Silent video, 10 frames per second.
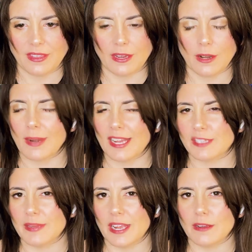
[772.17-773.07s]
the
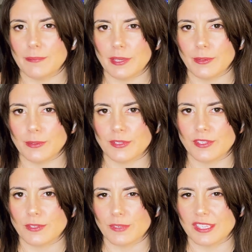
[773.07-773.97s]
harassment and
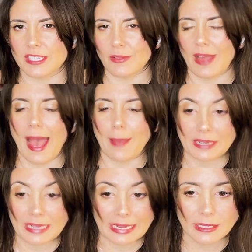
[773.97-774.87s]
abuse was still
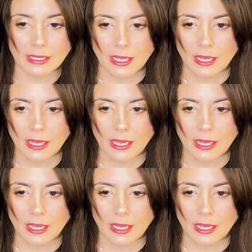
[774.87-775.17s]
happening.